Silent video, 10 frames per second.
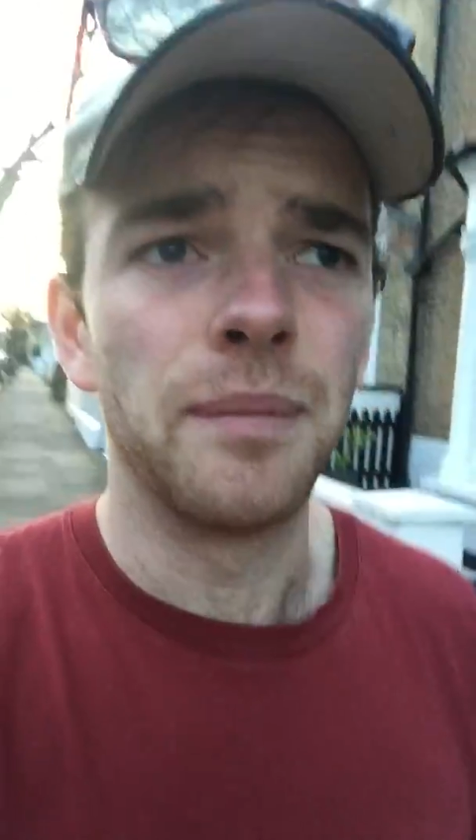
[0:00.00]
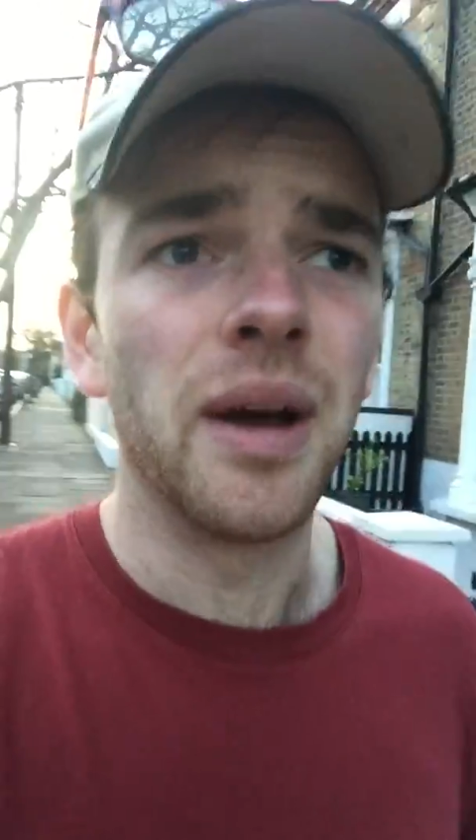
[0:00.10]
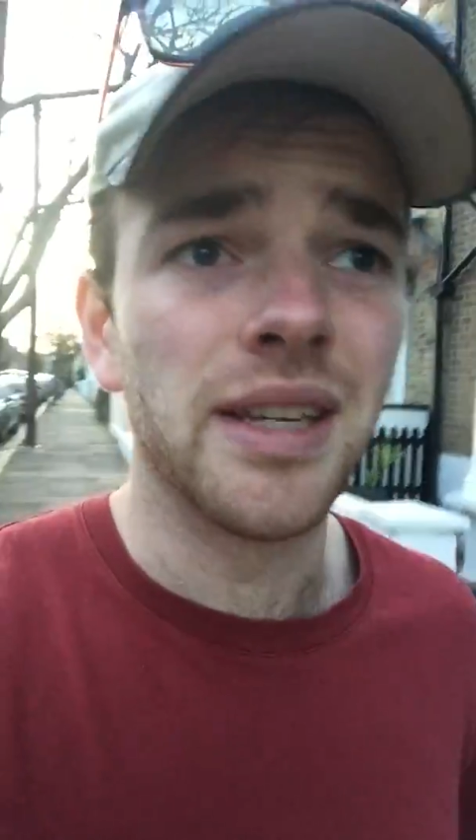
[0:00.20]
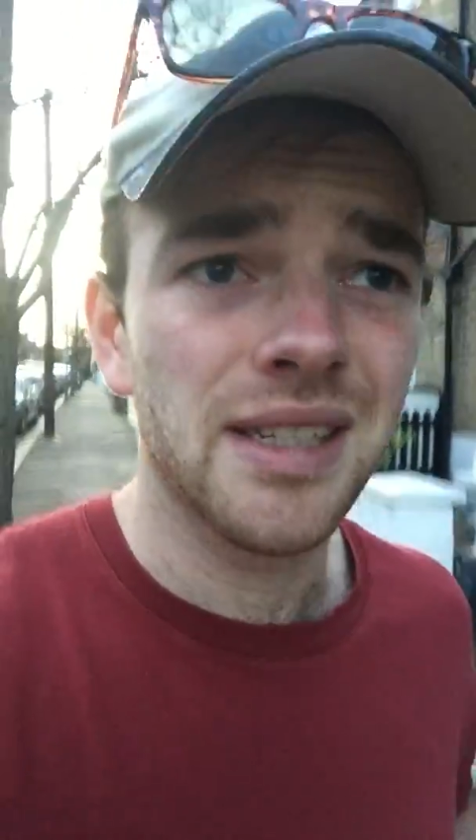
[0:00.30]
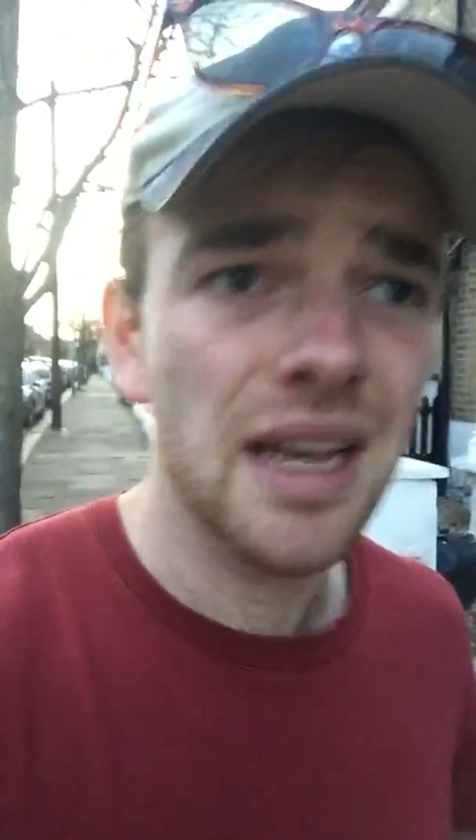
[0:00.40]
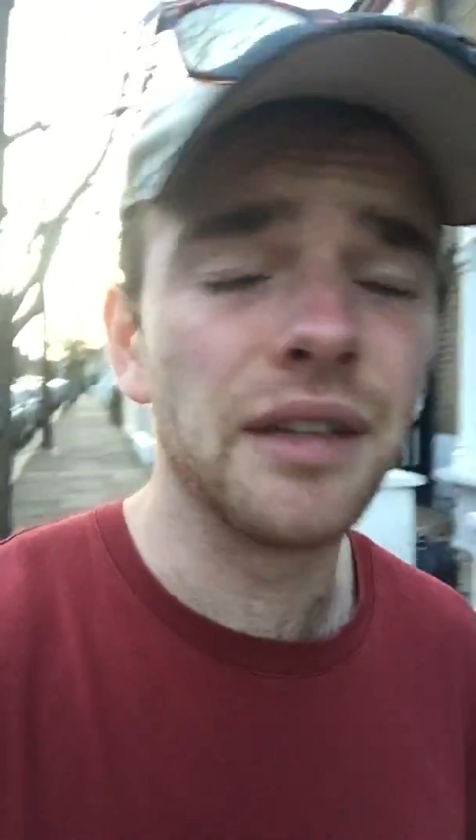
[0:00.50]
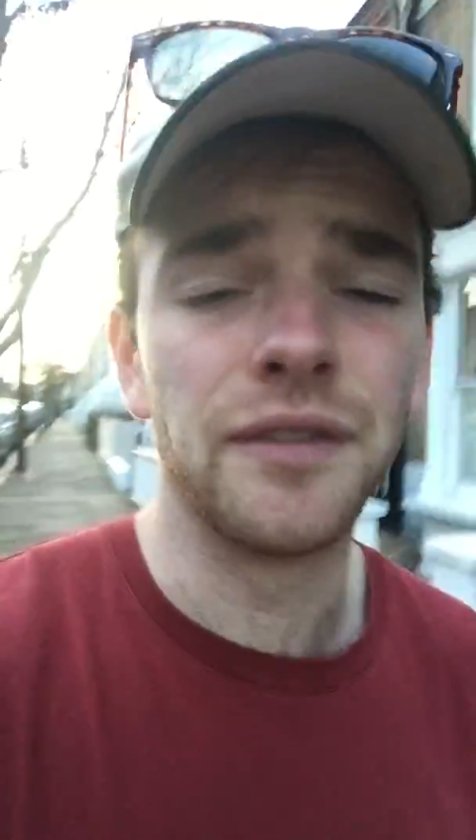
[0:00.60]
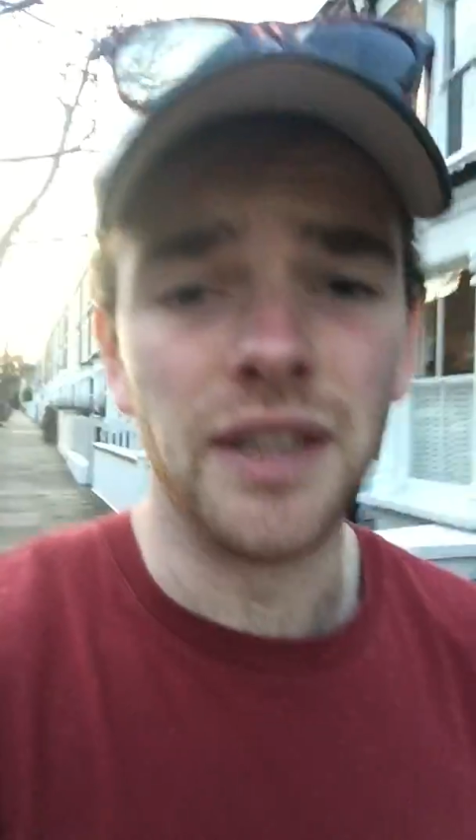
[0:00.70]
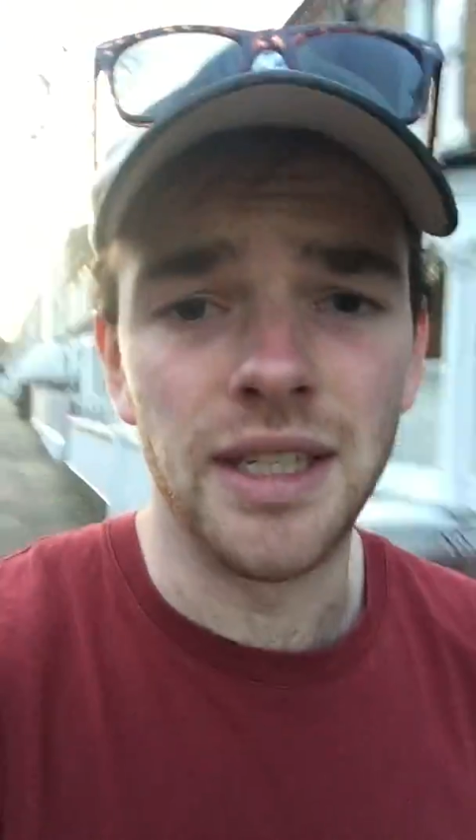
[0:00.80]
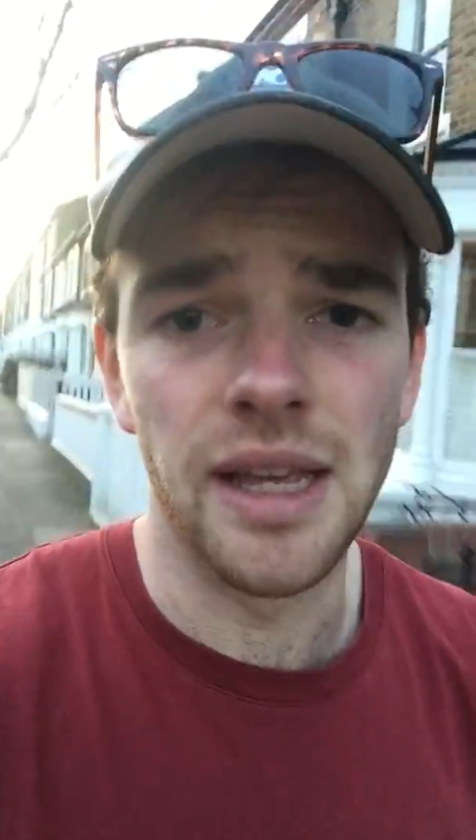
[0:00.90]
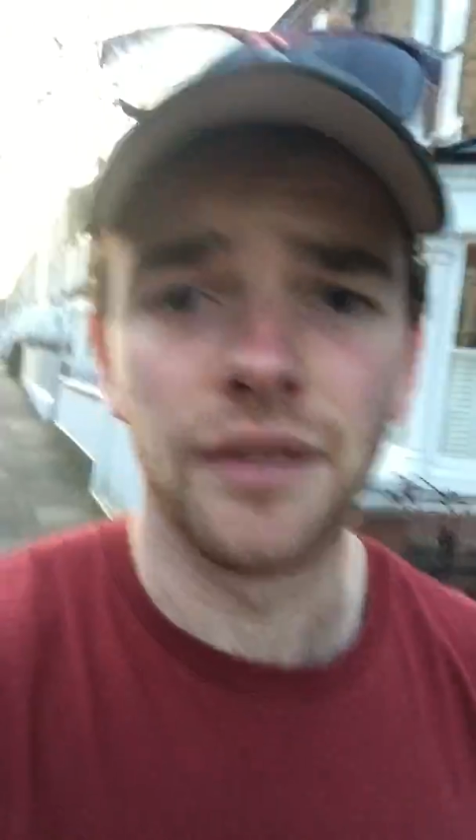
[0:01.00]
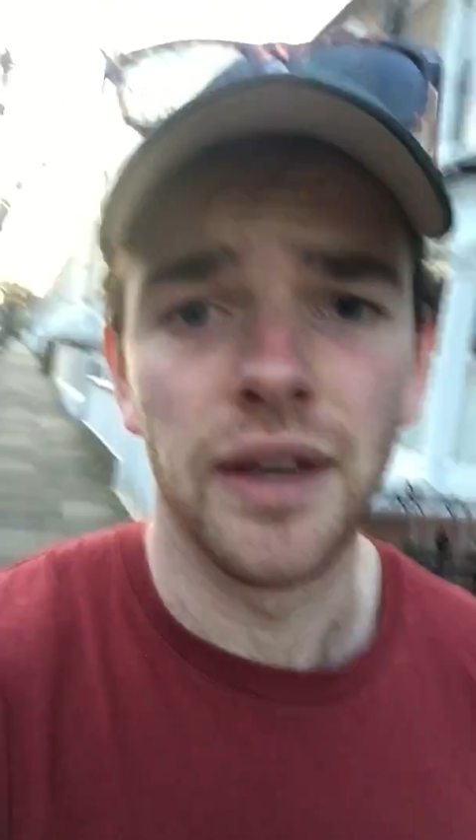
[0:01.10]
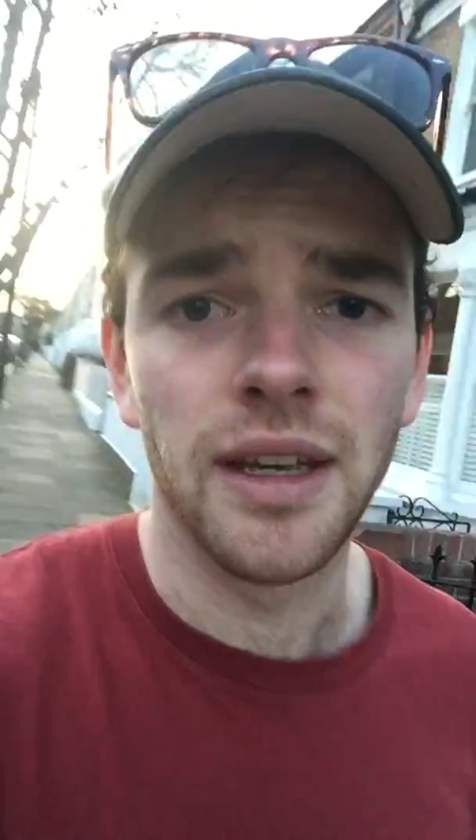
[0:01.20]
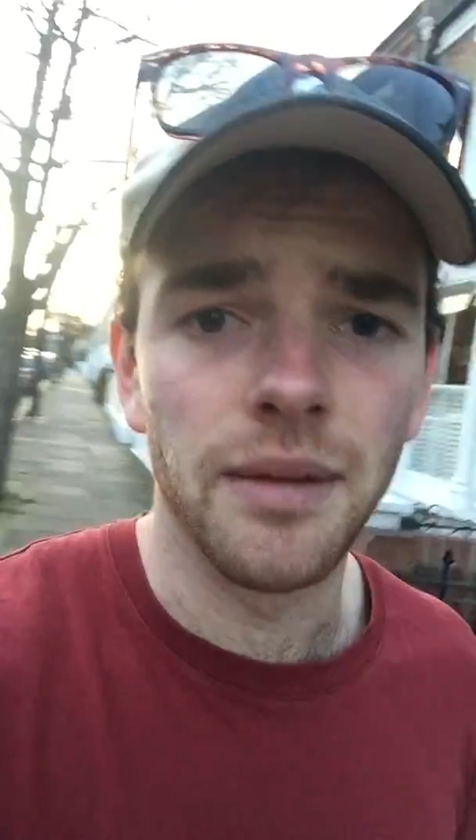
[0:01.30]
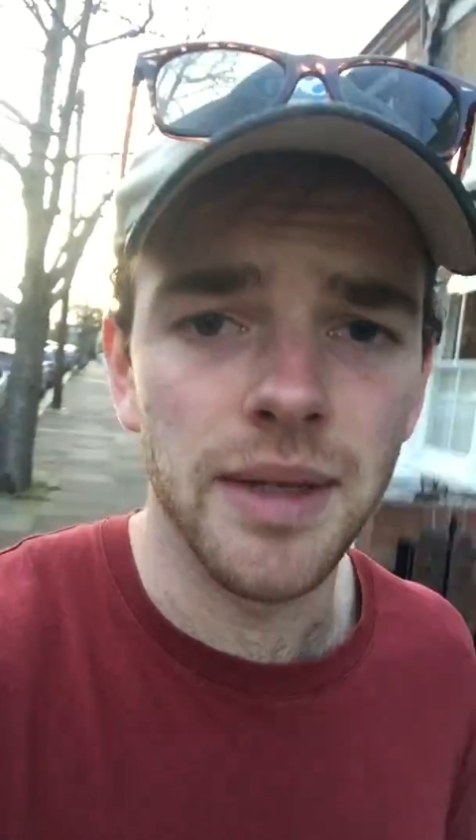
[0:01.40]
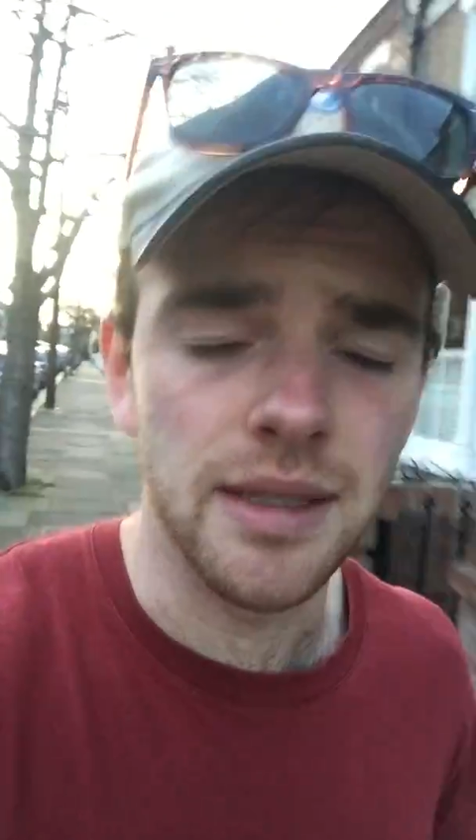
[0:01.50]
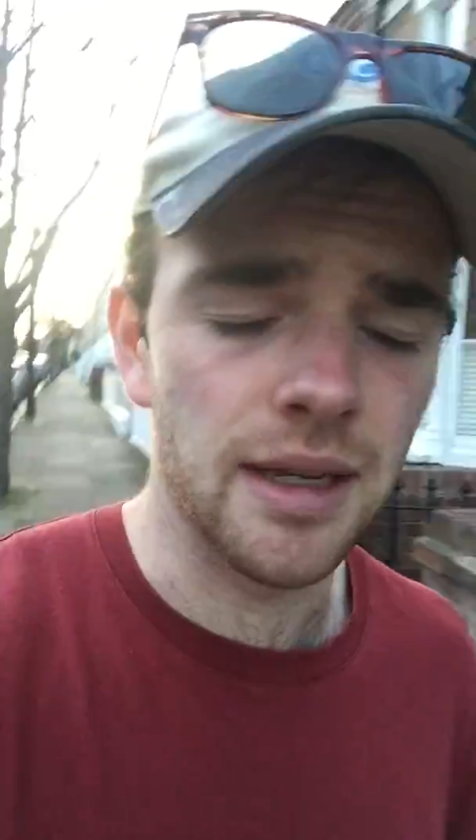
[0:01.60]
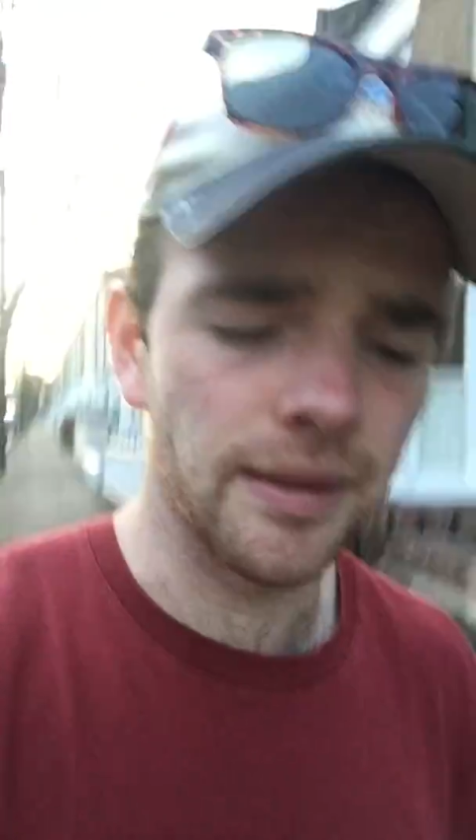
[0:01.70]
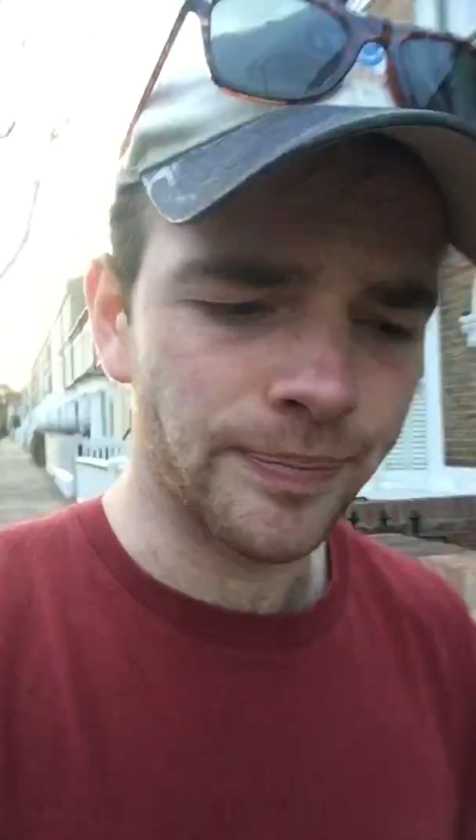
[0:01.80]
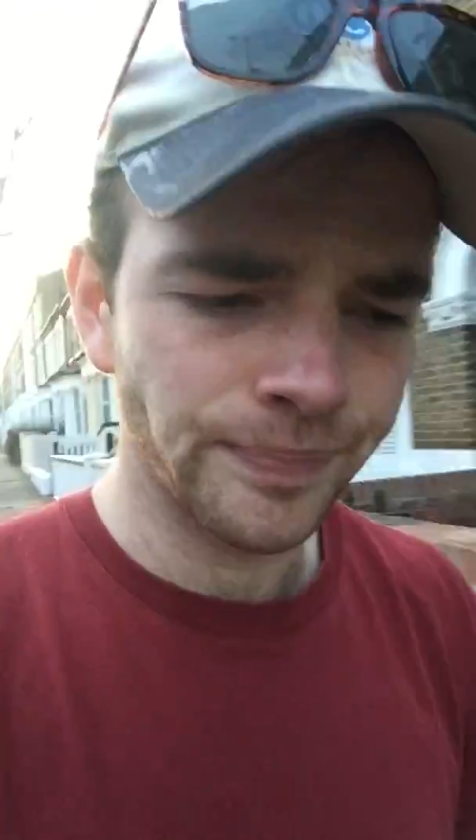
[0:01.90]
myself into the FA Cup this
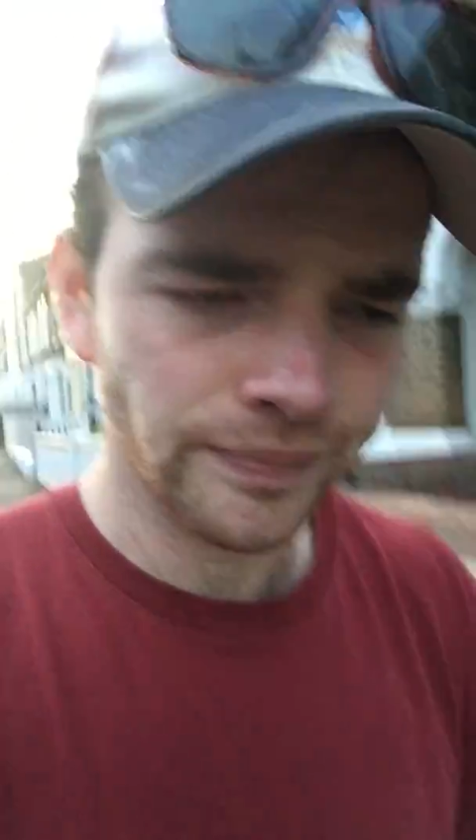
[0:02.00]
year.